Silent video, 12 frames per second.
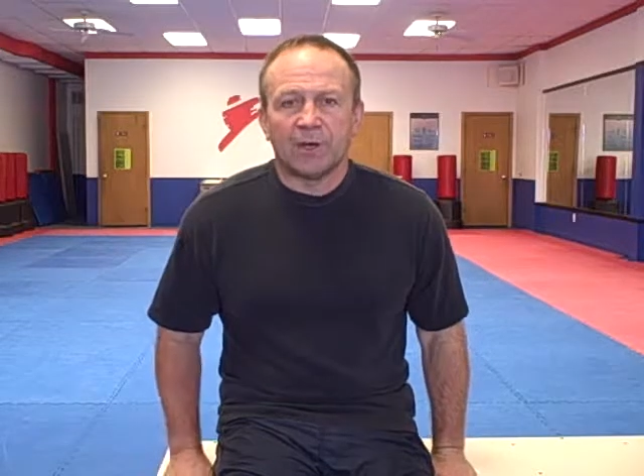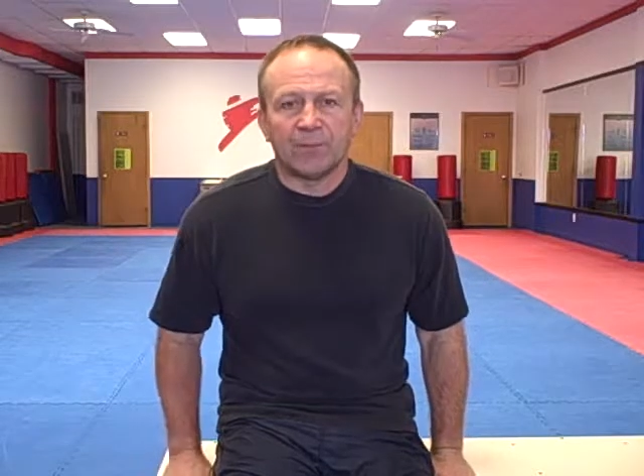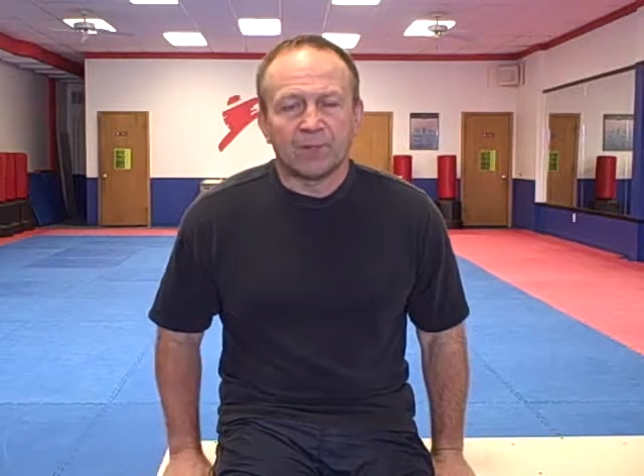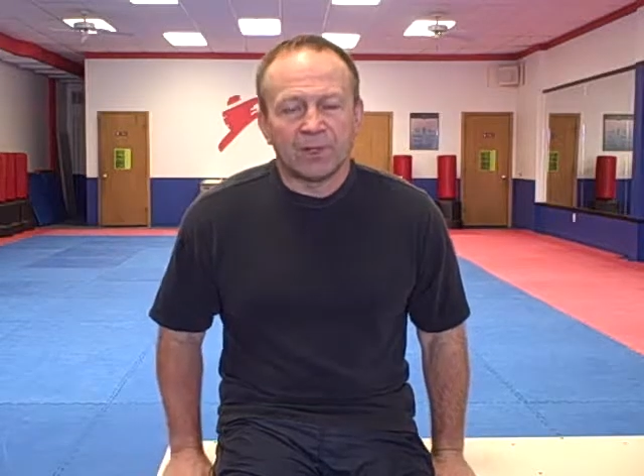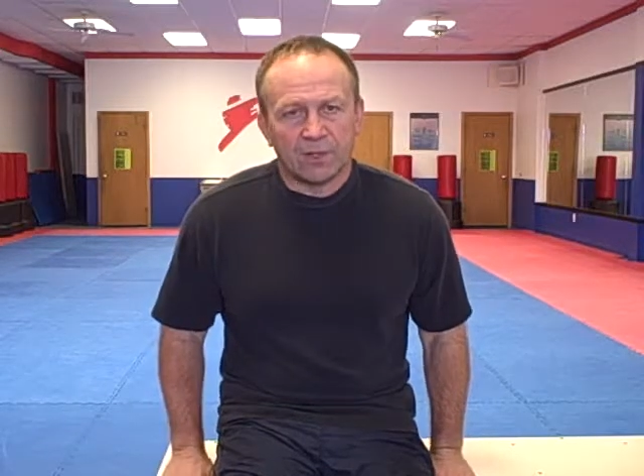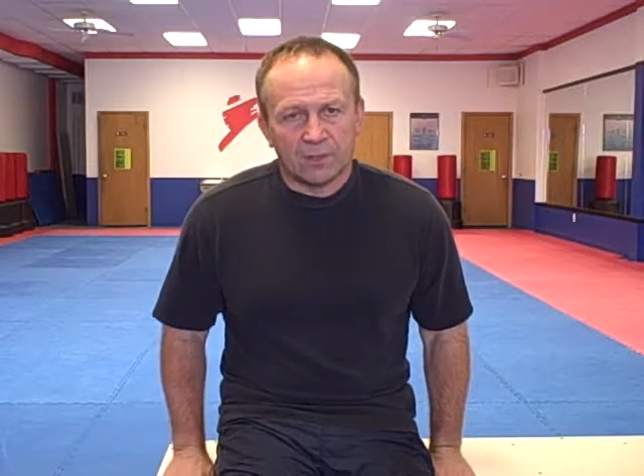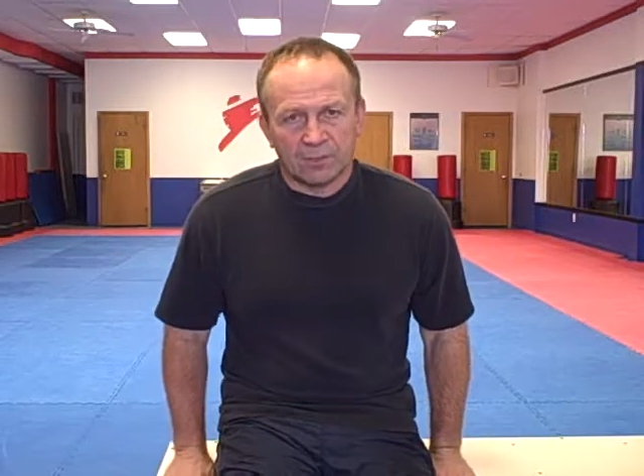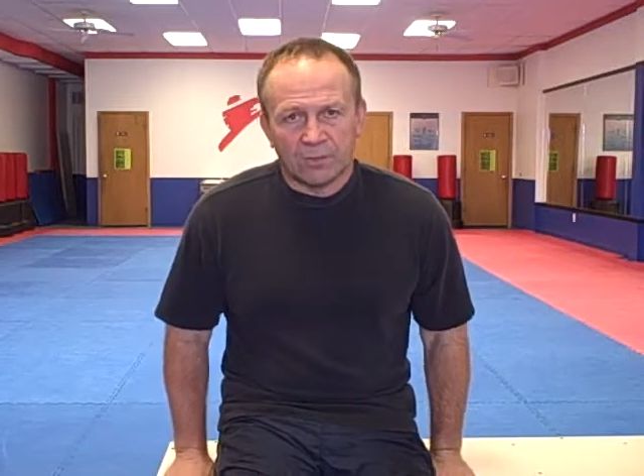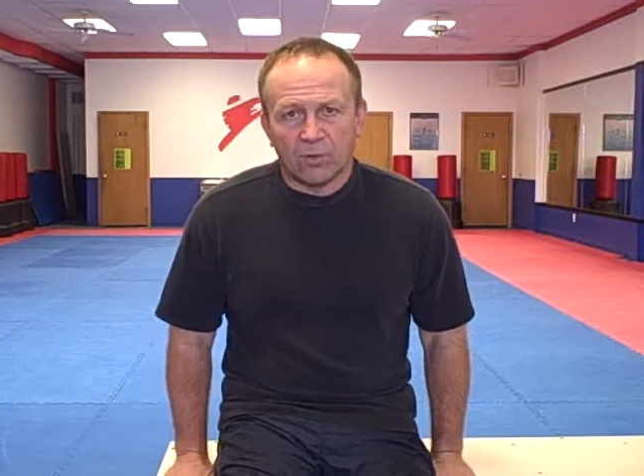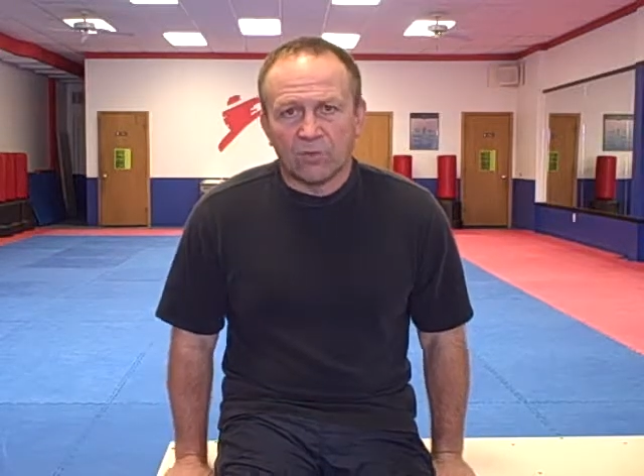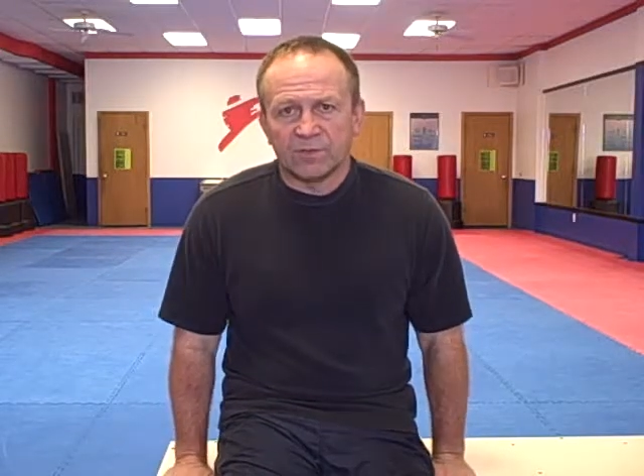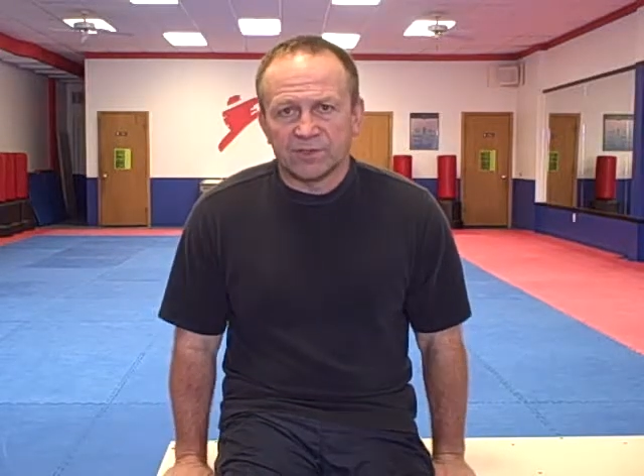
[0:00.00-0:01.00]
I'm going to
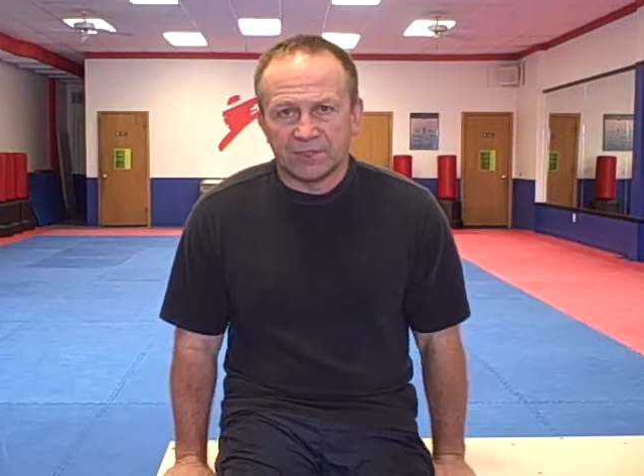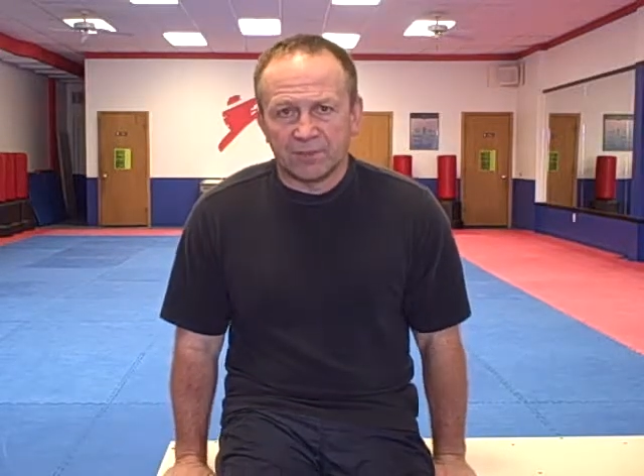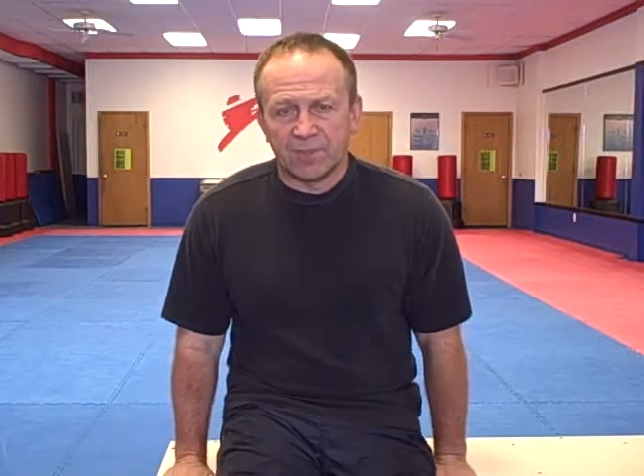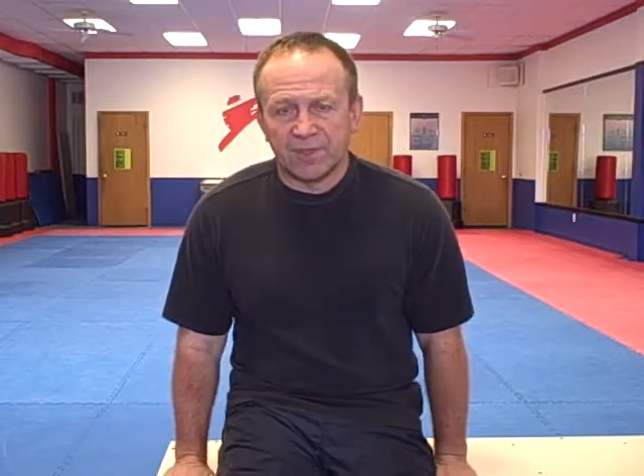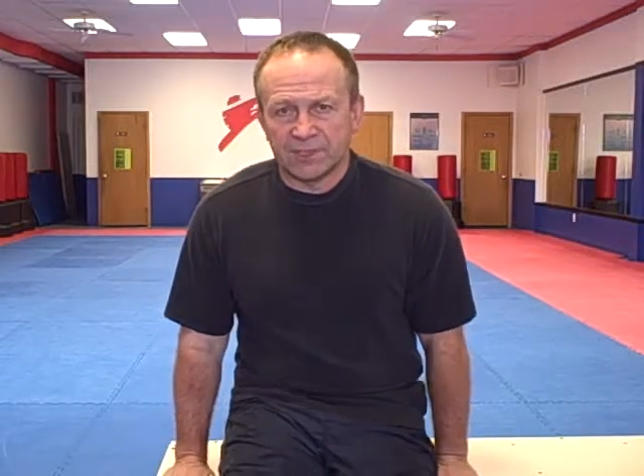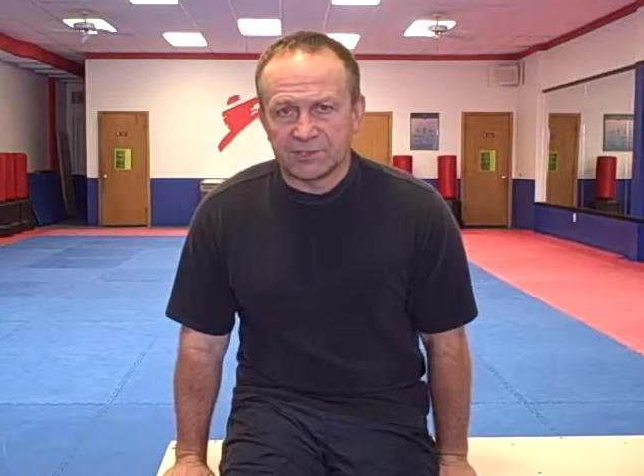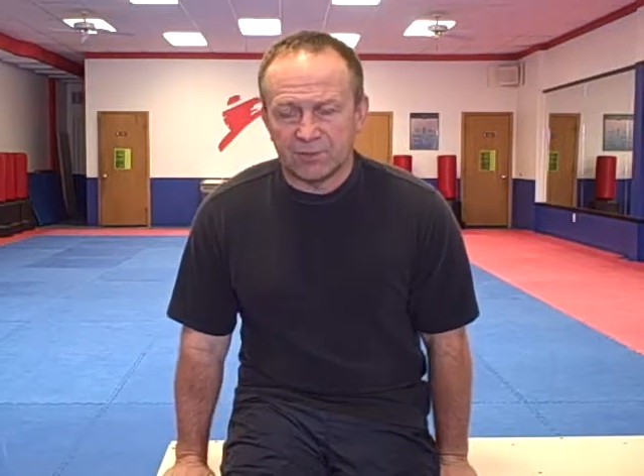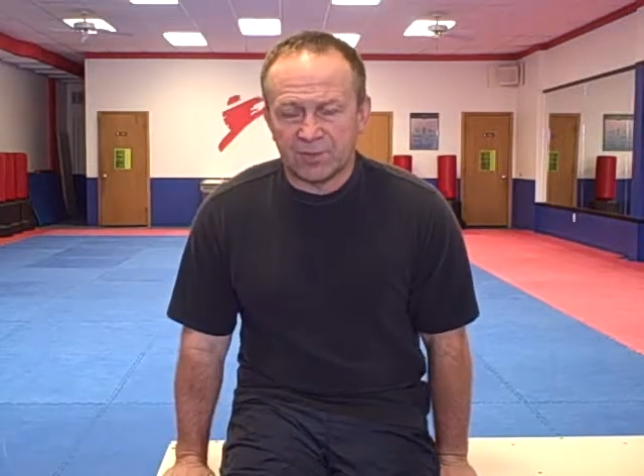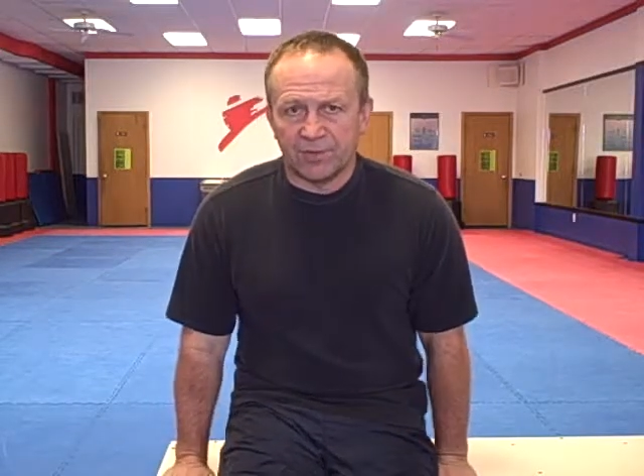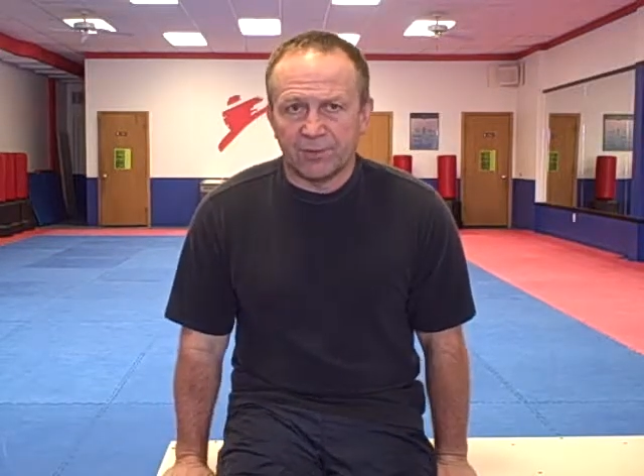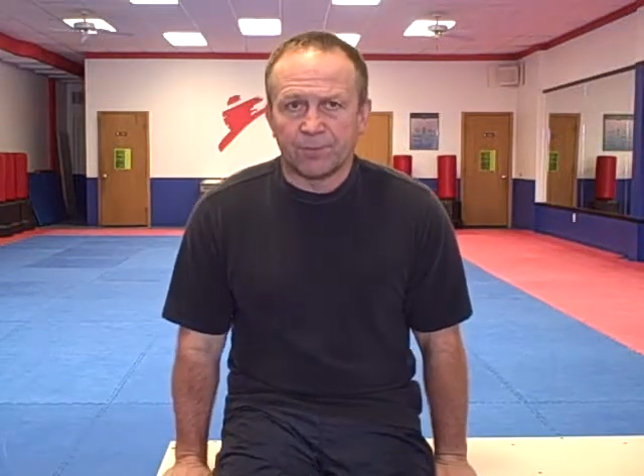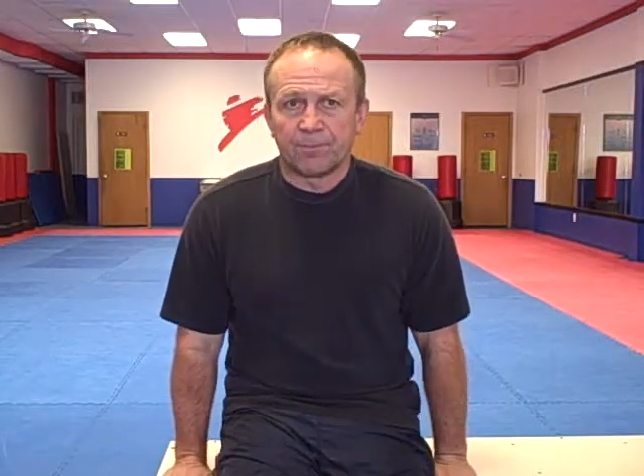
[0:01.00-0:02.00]
go over some things
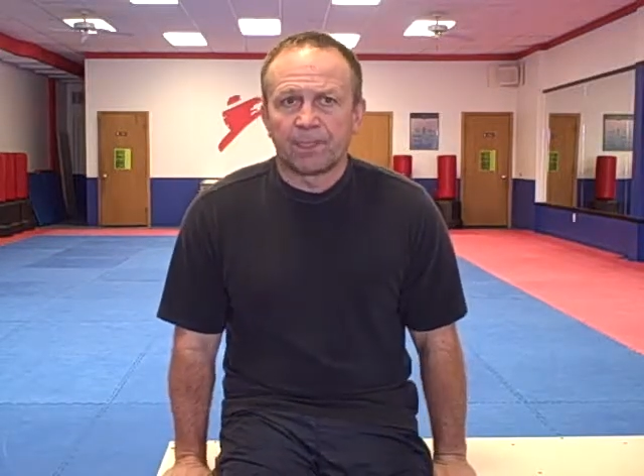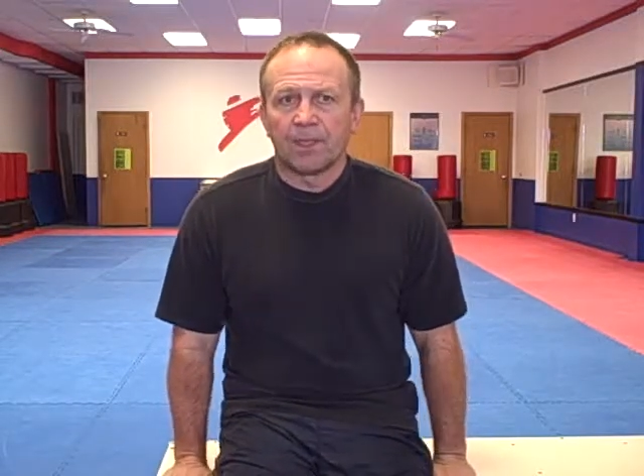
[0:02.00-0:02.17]
with you."